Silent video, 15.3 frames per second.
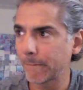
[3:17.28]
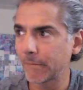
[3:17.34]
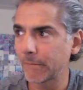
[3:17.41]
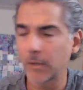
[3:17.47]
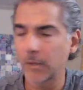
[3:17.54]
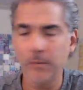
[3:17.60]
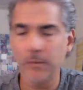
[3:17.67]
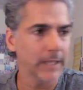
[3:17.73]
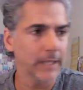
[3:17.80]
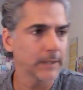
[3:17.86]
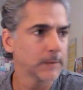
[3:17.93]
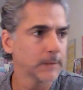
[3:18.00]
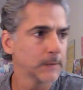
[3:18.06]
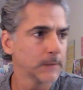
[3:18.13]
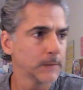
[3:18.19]
Okay.
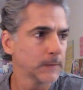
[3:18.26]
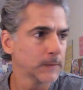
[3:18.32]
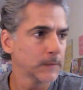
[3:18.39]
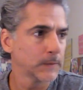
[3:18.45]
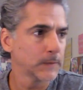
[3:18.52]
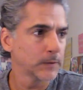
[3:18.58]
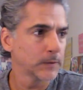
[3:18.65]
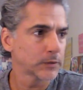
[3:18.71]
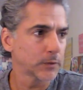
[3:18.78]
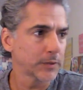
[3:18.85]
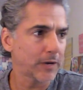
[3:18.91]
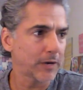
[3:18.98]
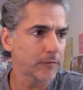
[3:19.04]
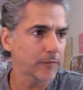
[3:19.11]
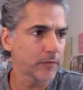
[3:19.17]
So
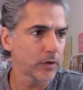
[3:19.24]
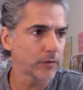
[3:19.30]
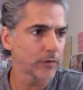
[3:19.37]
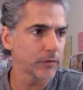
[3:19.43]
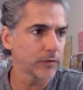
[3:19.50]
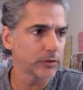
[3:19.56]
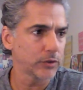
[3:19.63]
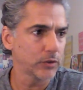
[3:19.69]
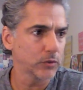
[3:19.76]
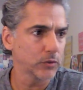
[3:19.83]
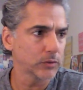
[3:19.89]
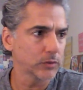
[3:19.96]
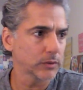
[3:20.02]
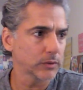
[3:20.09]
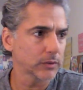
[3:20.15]
without further
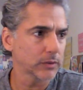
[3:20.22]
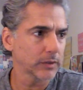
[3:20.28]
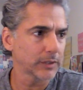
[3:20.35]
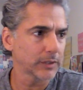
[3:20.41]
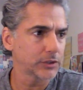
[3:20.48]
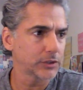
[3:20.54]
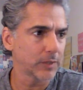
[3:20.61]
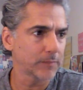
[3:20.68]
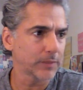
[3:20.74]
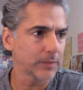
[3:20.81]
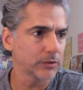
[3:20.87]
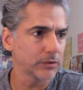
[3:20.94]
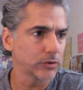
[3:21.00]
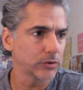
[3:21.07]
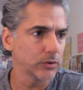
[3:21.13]
ado, let's jump
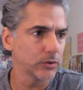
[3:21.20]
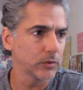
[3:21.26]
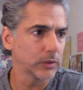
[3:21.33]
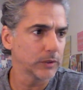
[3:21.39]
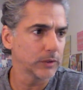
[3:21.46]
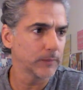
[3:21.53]
into